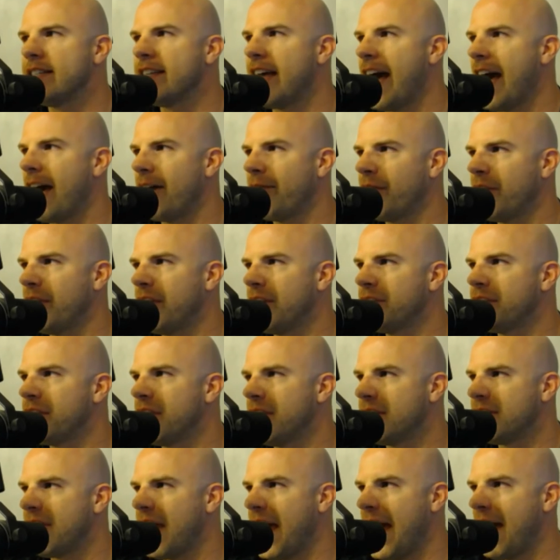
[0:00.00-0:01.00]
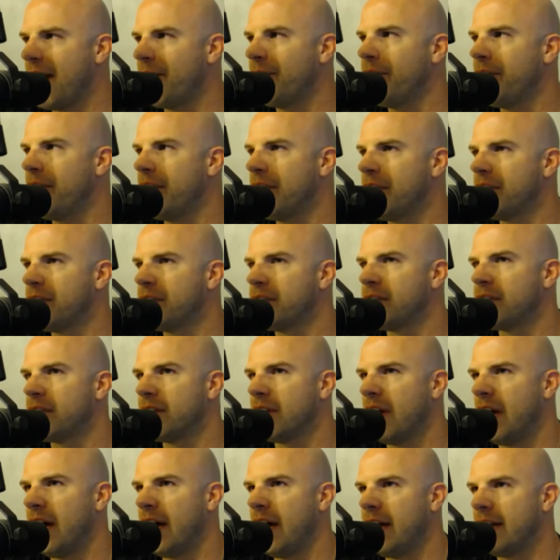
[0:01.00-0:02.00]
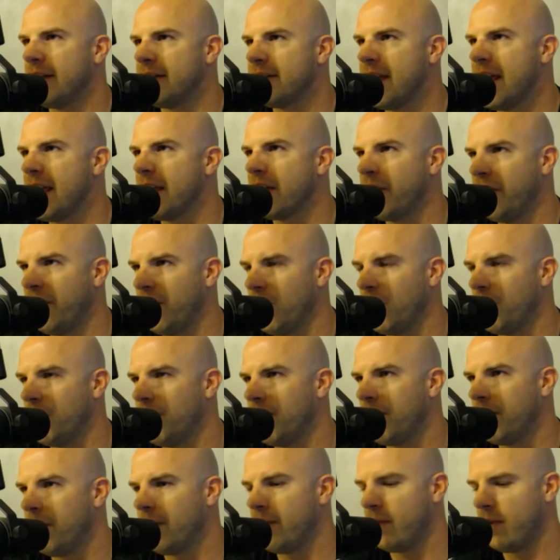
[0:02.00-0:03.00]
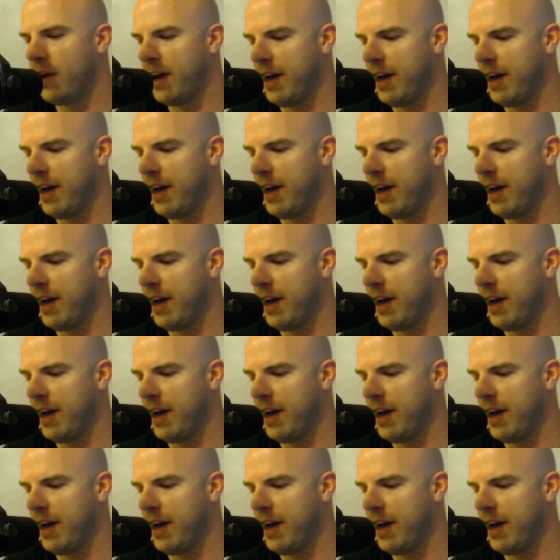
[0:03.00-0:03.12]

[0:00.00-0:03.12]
his average take home